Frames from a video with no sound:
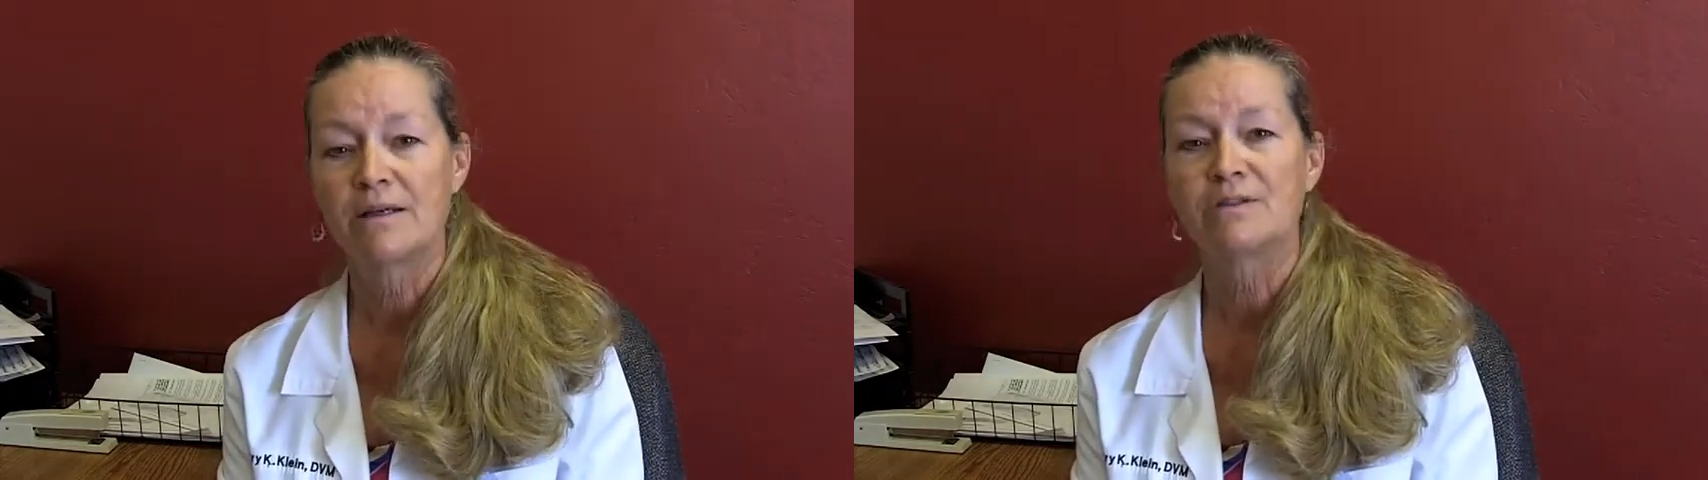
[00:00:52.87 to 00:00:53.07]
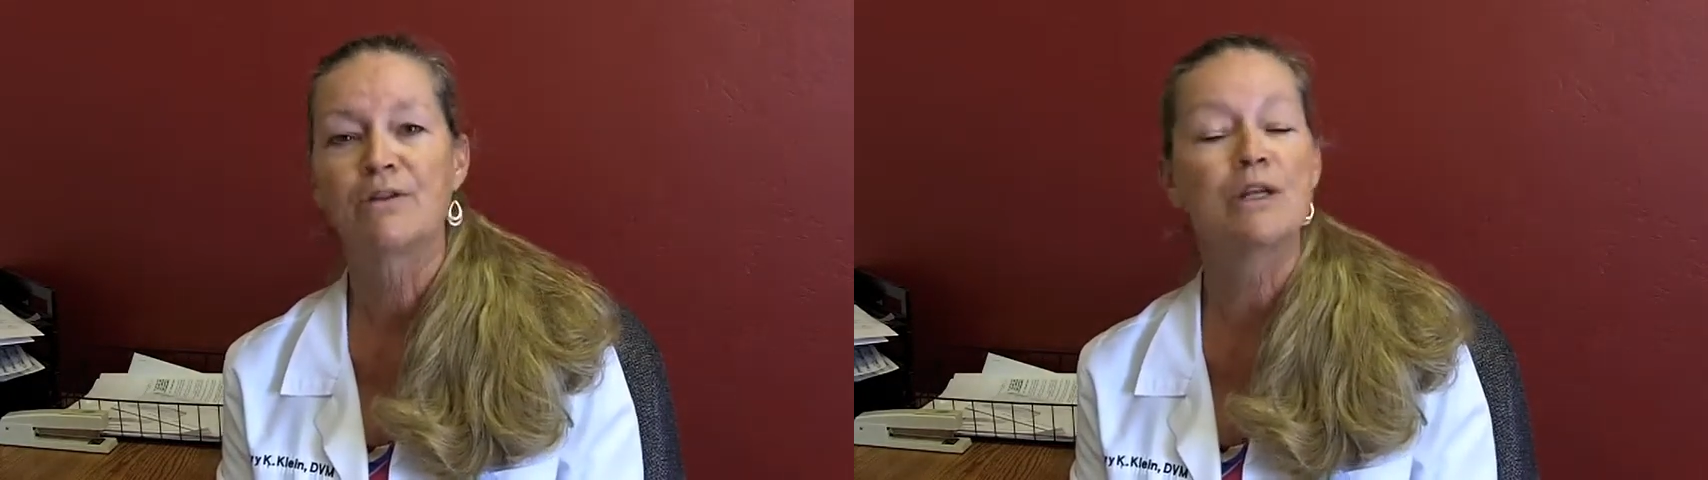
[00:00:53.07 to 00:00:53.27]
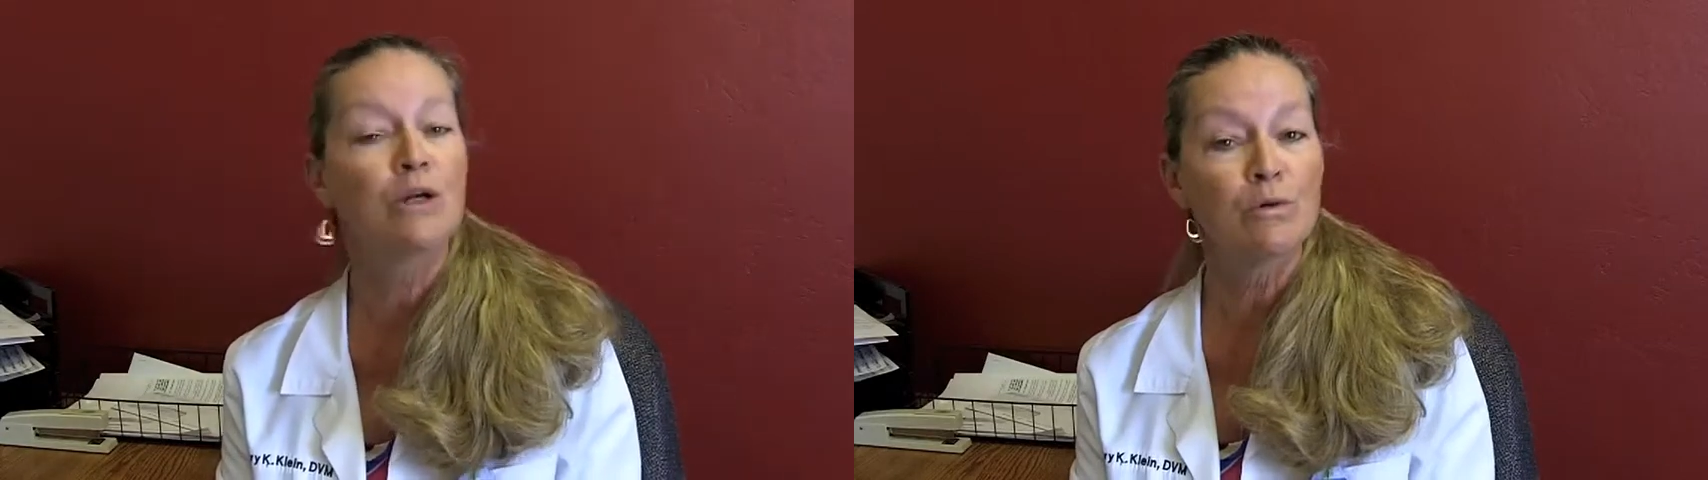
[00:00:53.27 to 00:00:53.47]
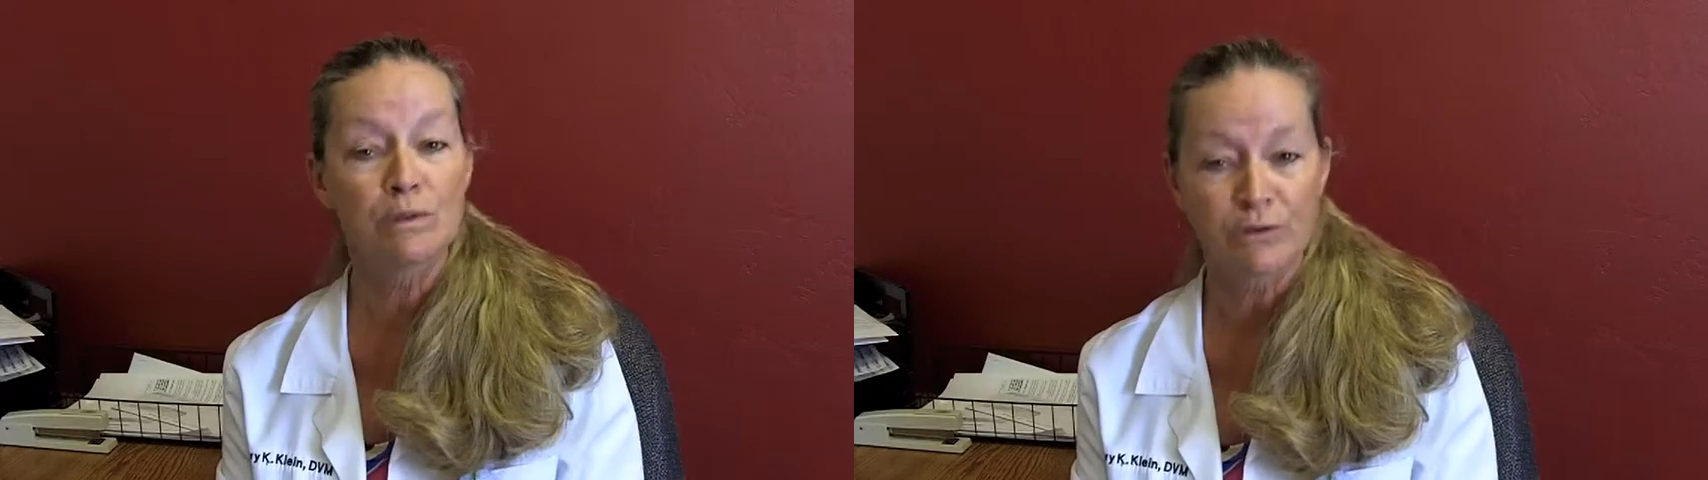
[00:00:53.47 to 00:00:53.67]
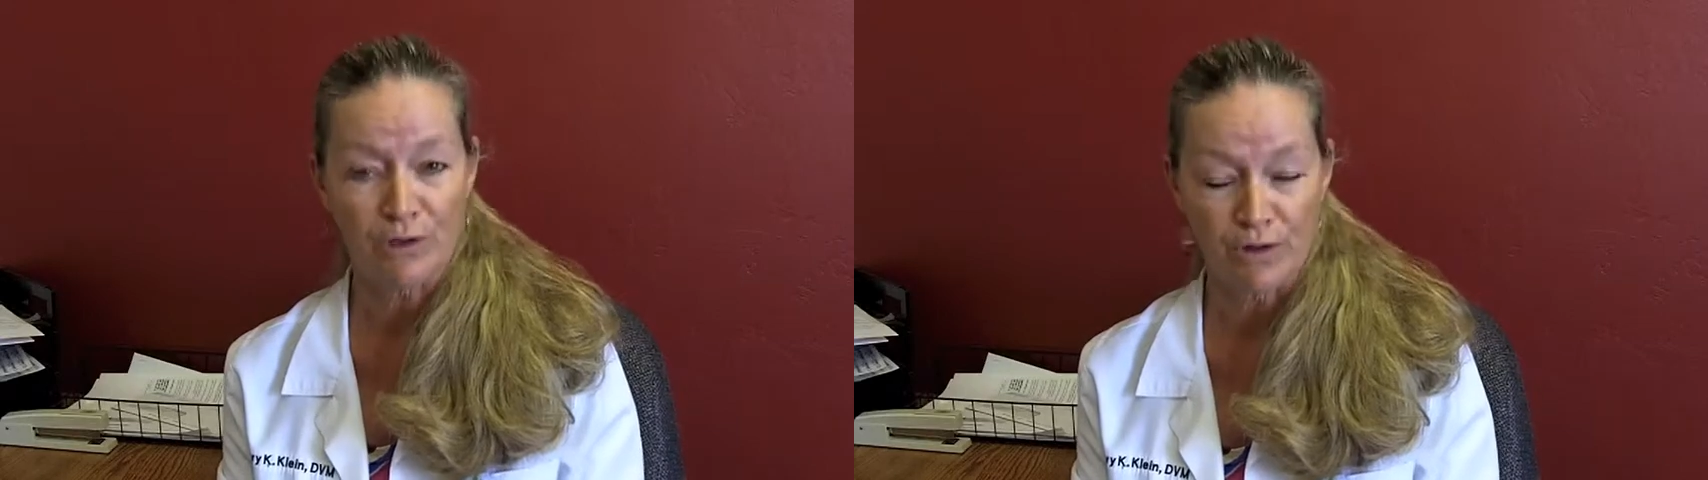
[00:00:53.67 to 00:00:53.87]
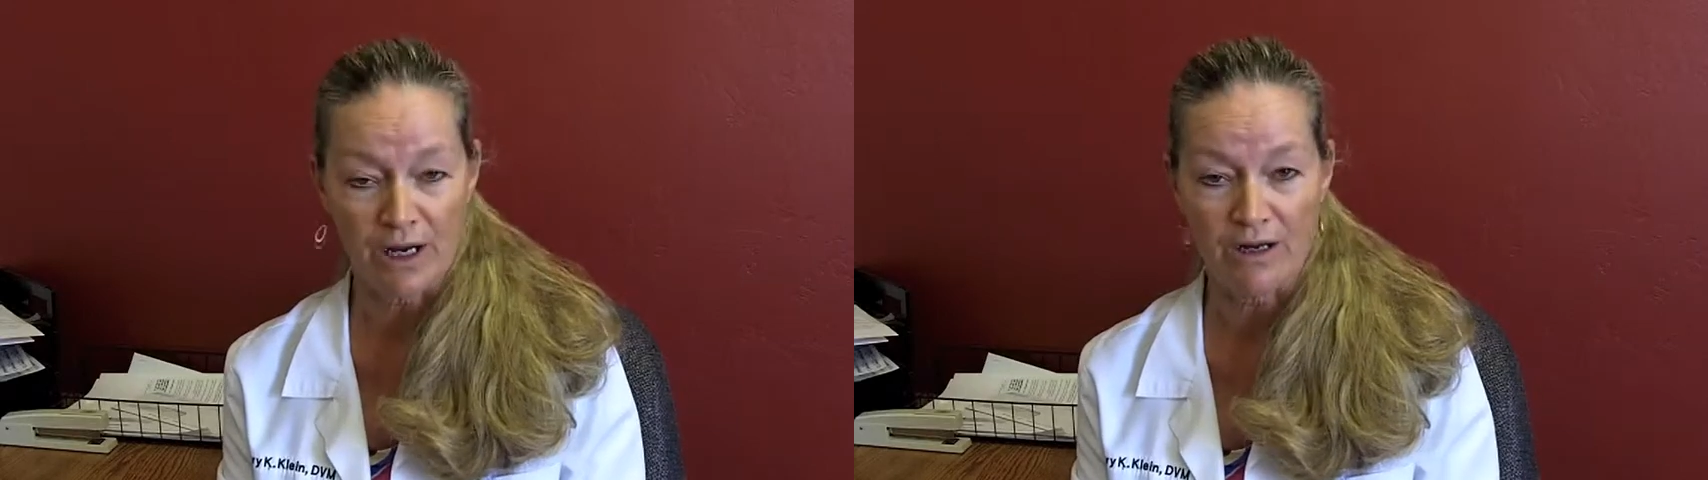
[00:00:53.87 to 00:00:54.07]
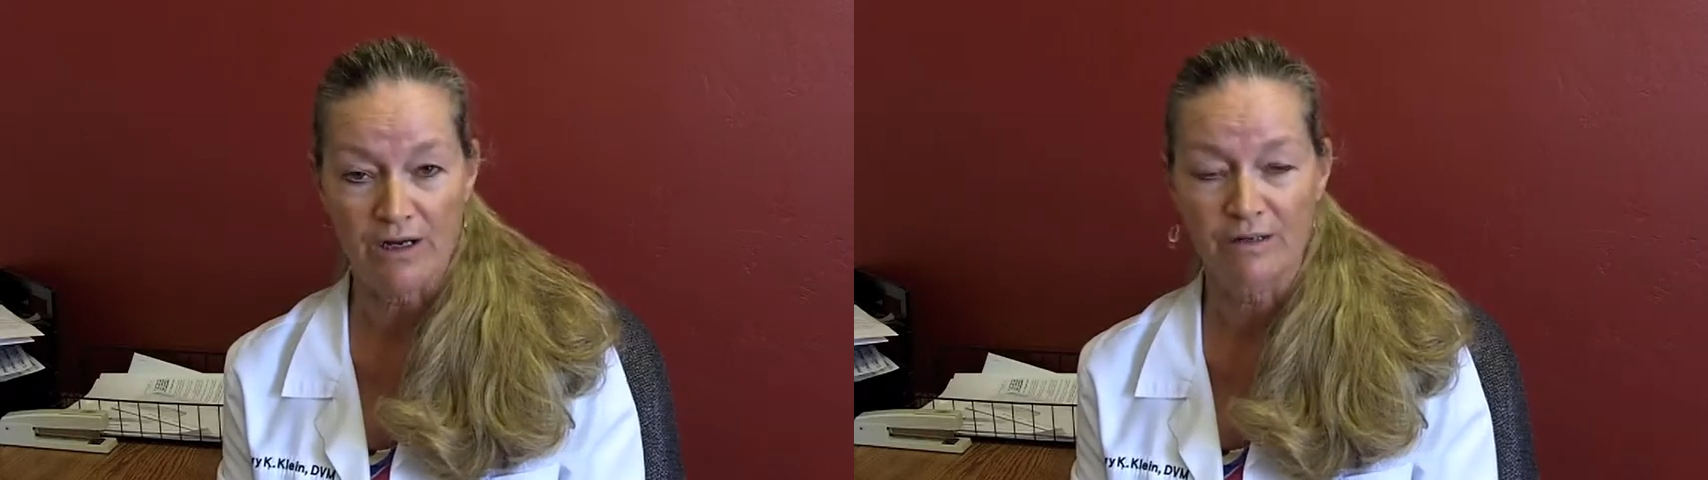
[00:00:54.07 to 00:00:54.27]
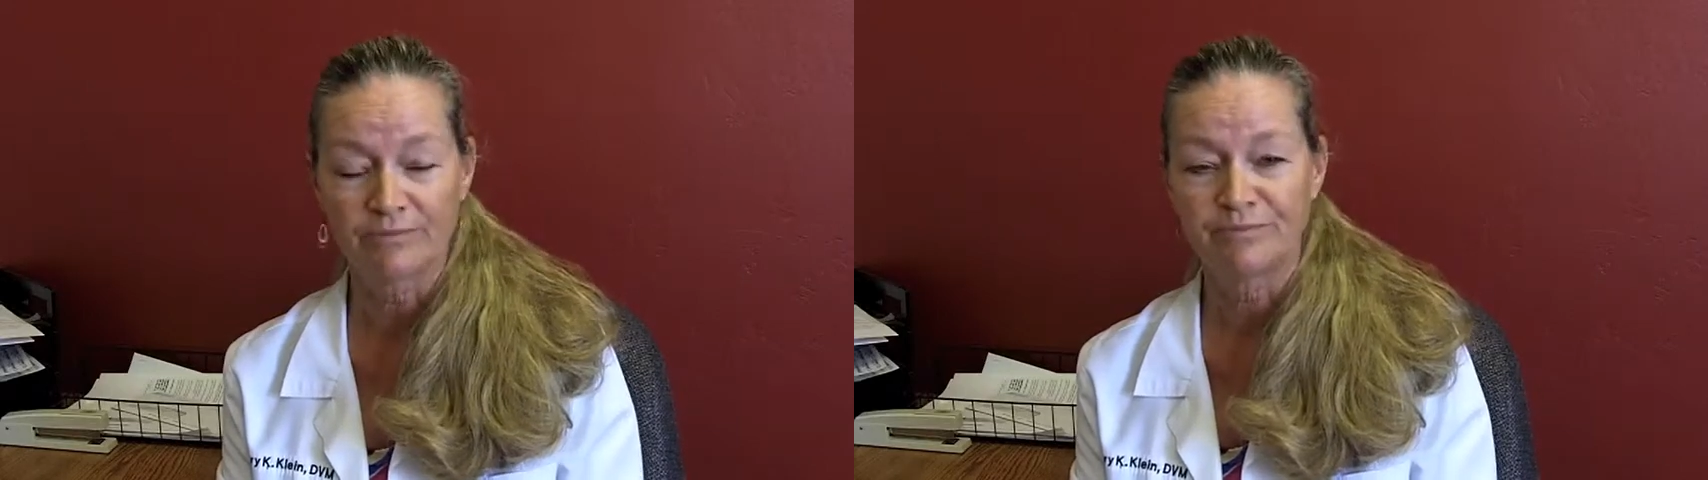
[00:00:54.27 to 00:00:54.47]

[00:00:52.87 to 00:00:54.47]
so they don't lose their hair.